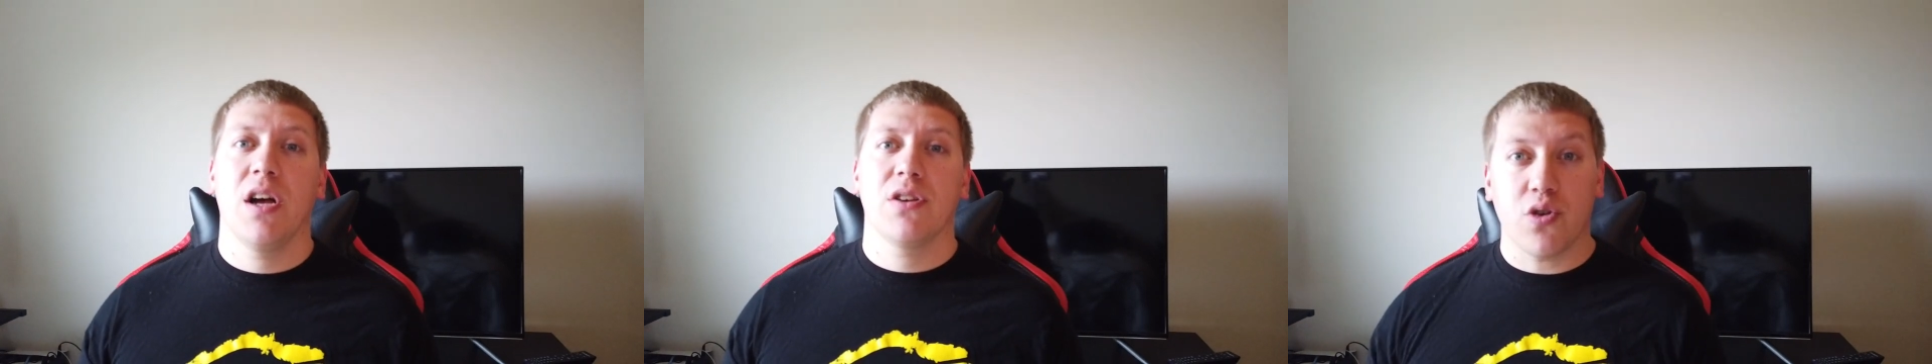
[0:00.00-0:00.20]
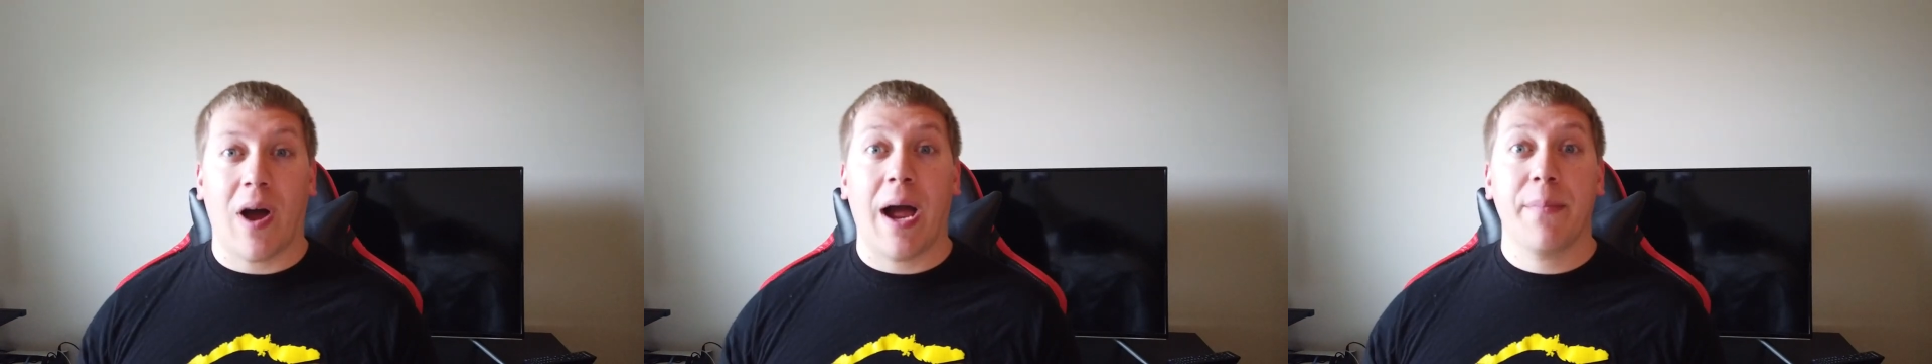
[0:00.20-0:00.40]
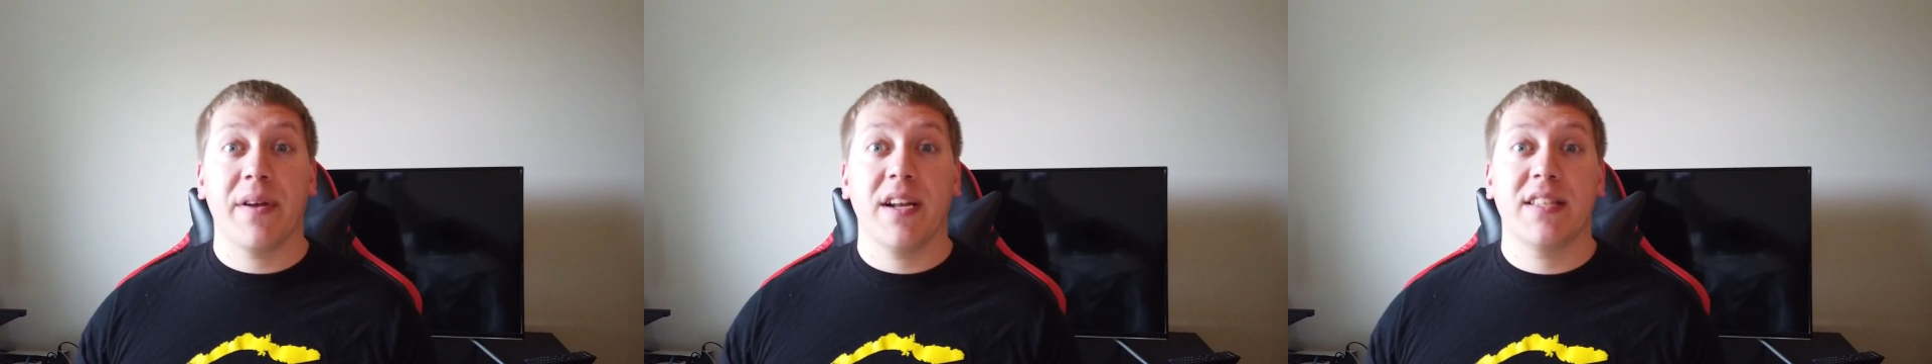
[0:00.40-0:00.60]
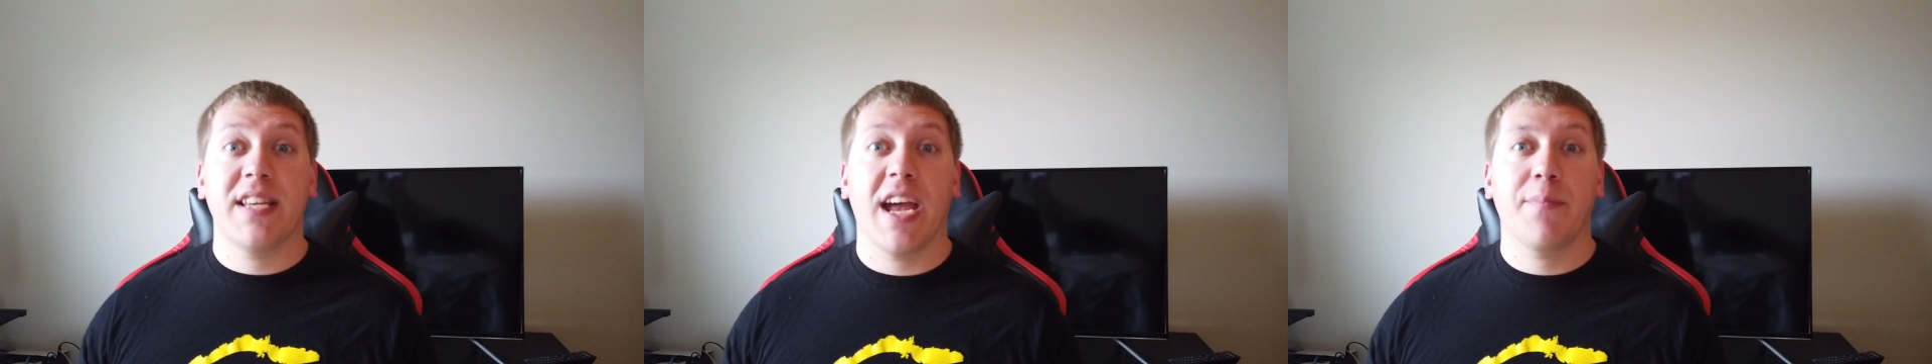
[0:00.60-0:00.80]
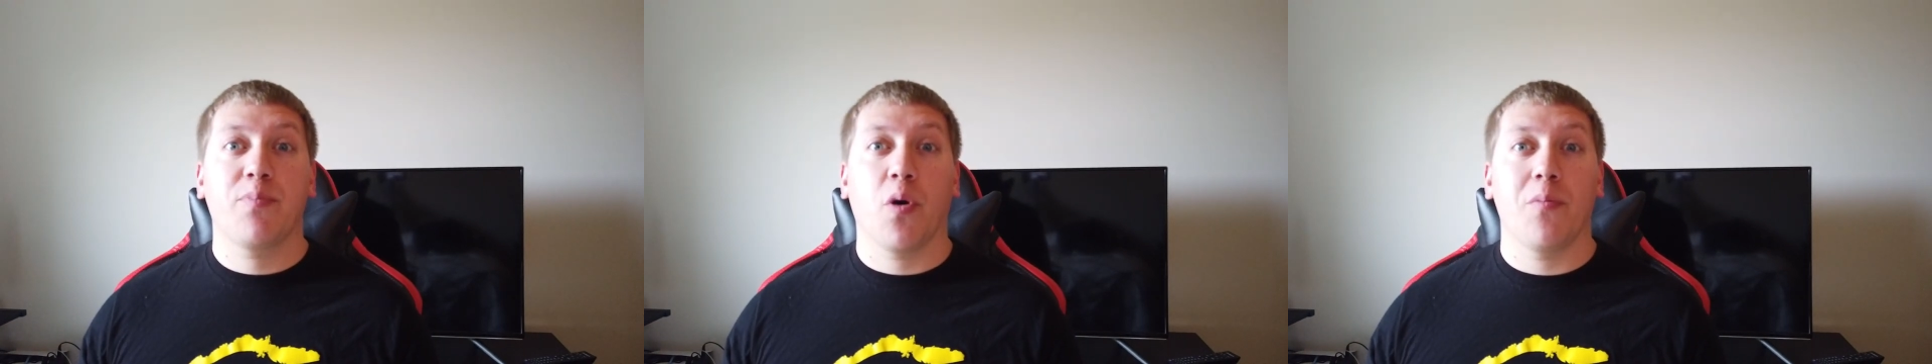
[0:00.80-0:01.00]
So I'm gonna
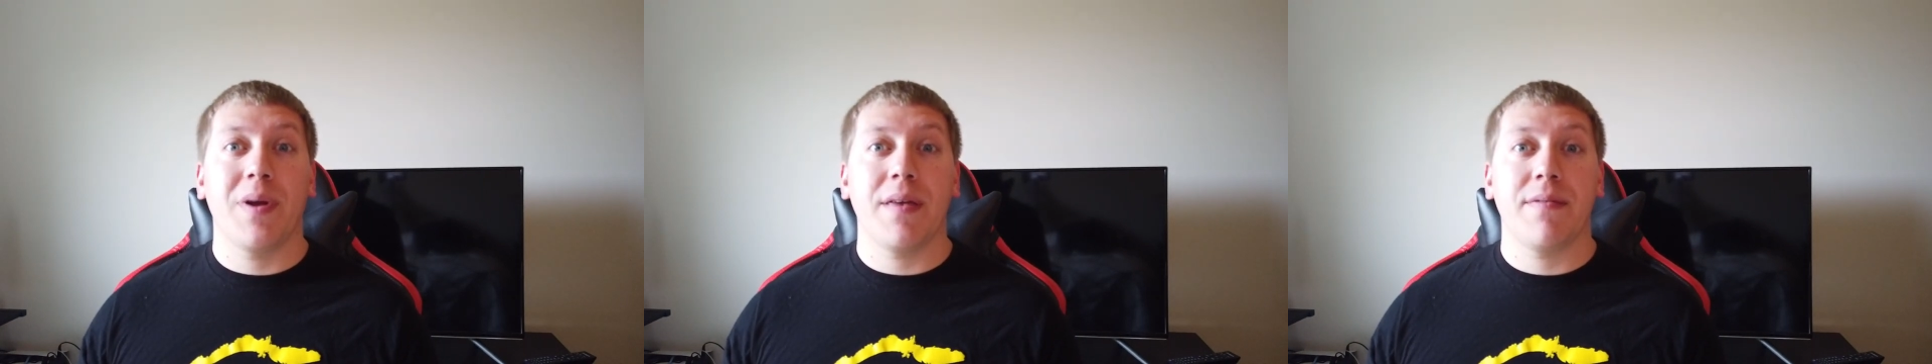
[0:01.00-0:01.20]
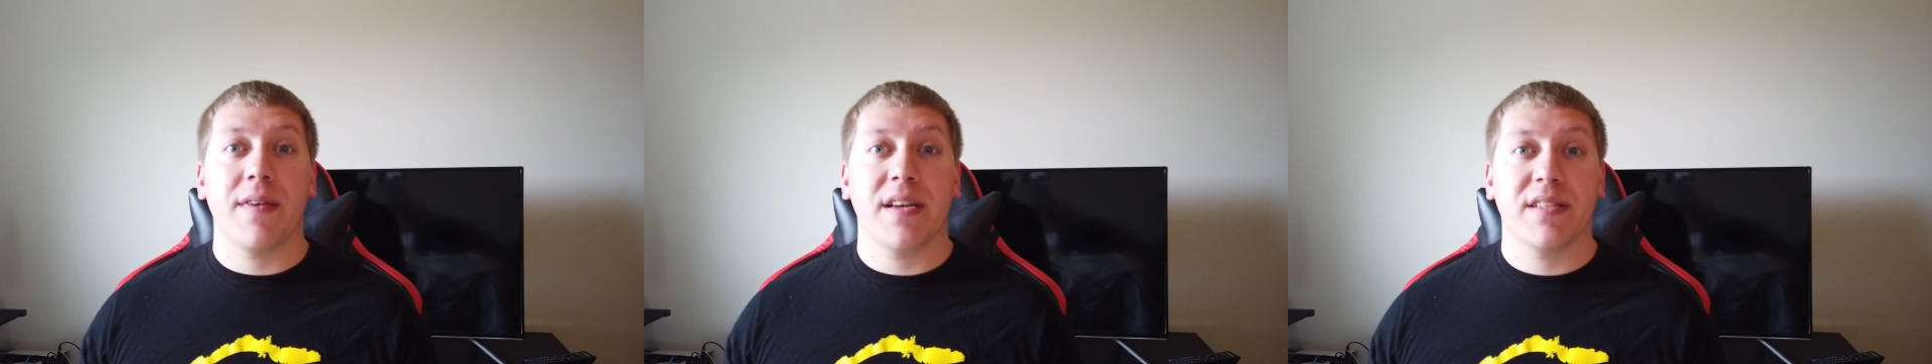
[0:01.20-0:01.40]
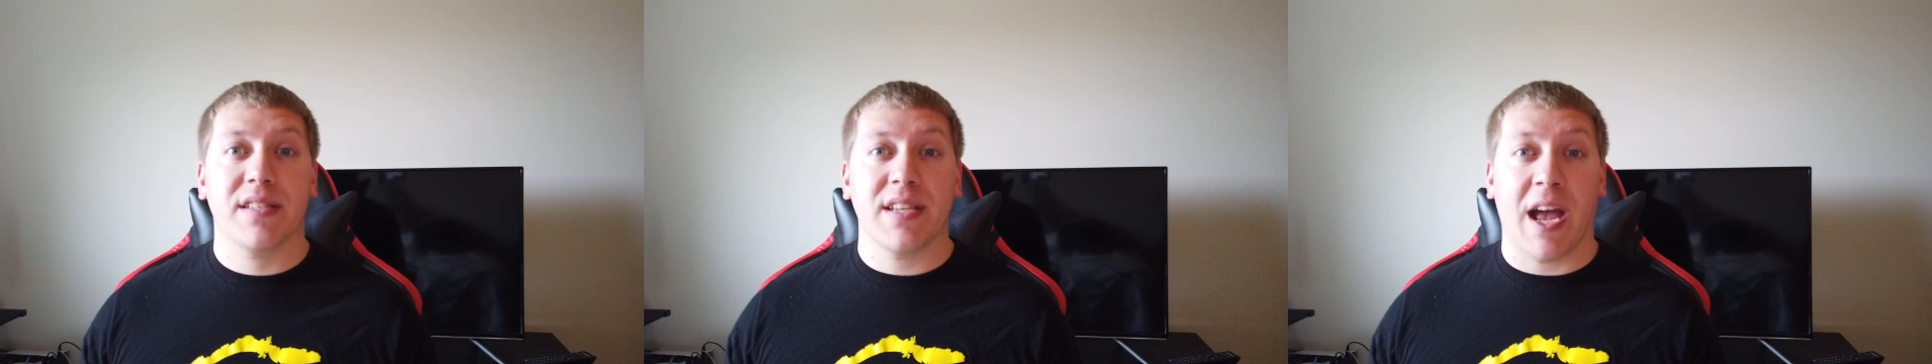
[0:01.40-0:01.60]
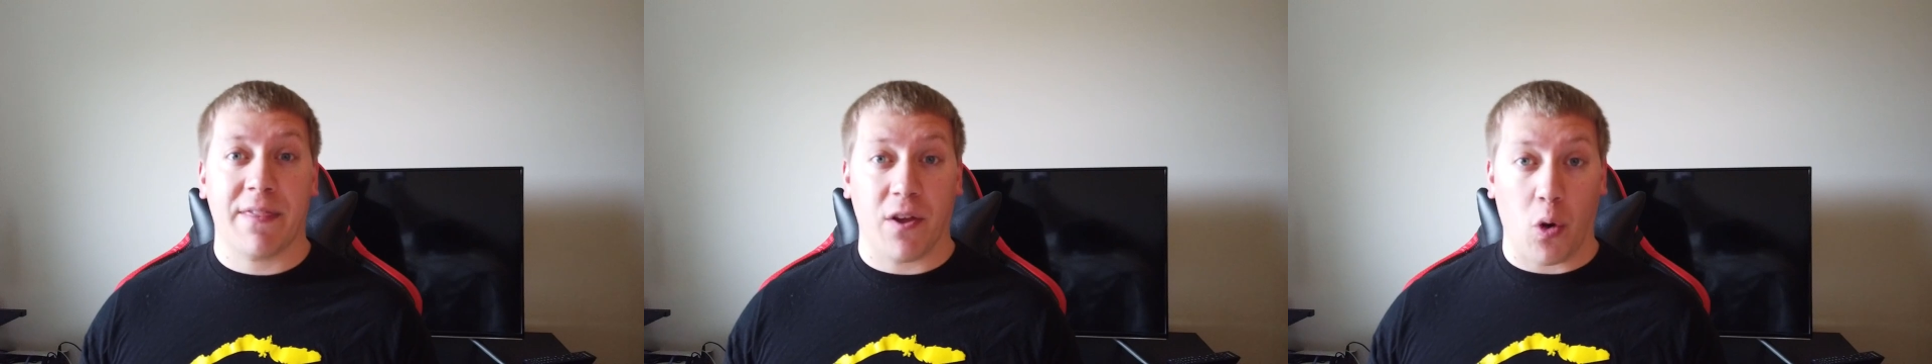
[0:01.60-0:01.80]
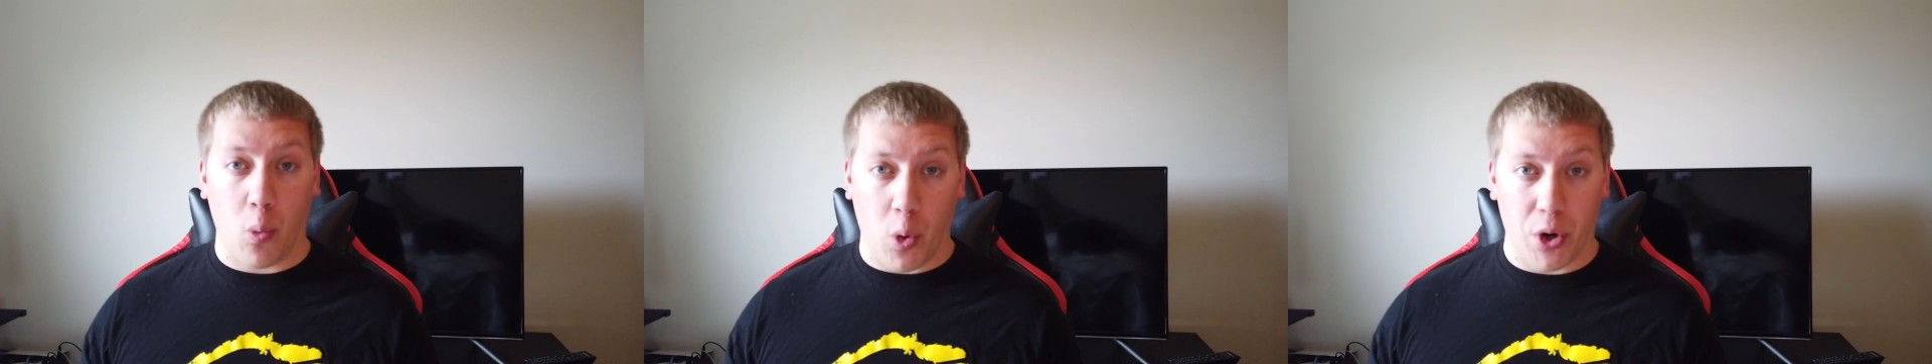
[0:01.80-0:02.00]
take Prometheus at
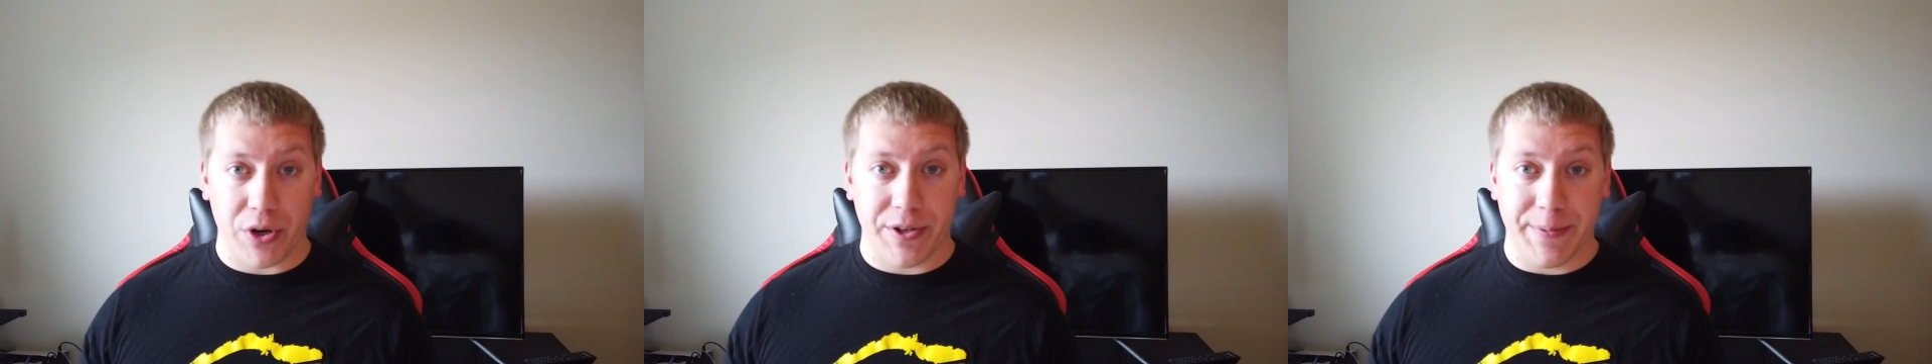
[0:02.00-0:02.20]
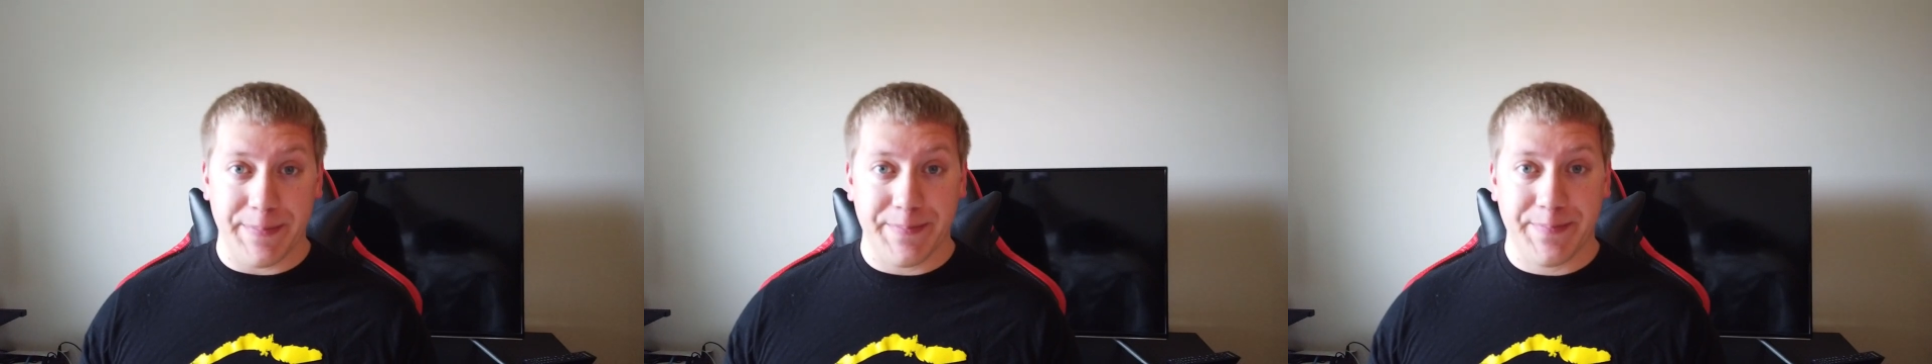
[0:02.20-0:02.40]
their word.